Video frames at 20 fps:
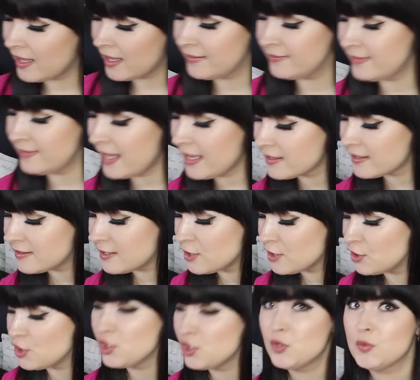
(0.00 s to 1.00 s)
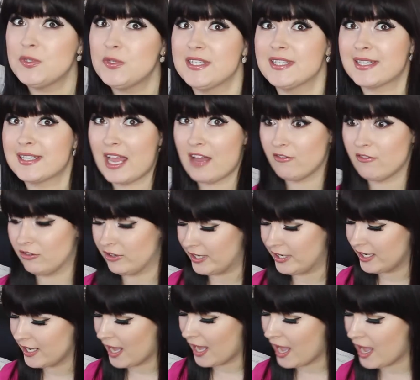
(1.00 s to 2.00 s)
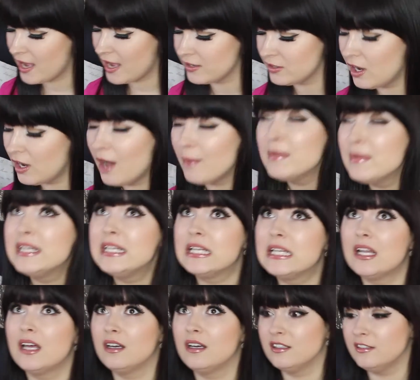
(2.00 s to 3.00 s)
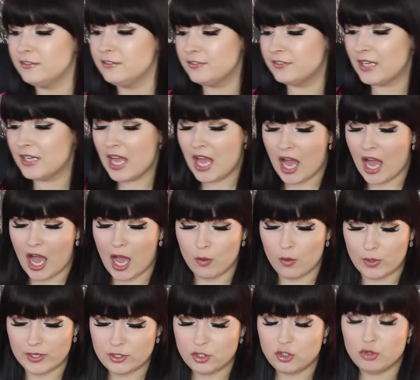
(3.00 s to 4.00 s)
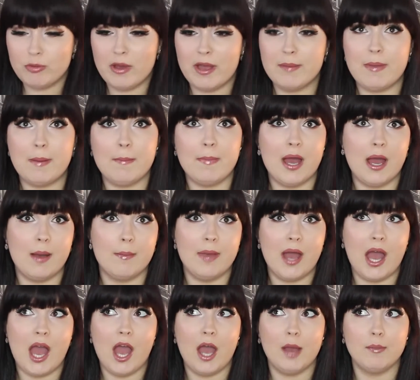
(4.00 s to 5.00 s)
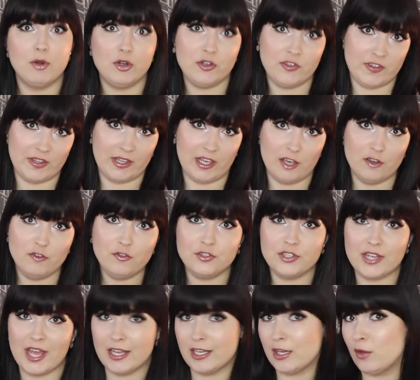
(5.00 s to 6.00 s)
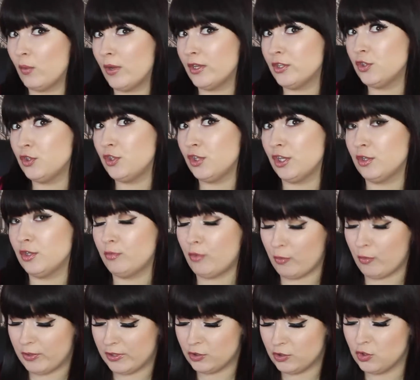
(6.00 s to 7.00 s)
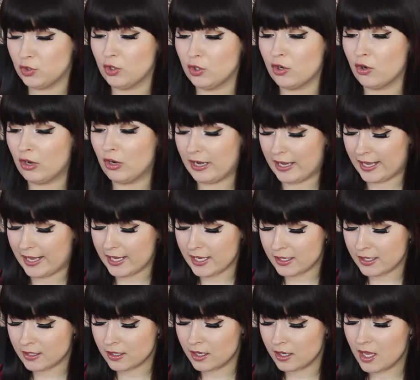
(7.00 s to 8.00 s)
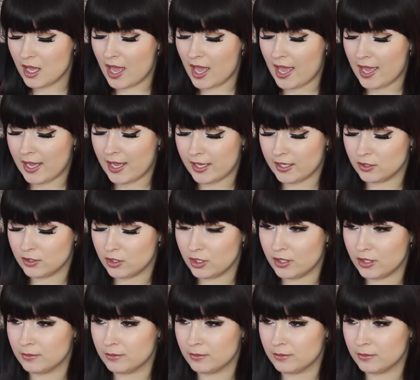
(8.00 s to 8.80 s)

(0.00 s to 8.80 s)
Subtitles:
Next is a new discovery, and I'm in love. I went to buy my mom a birthday gift, and I went and popped into Guerlain in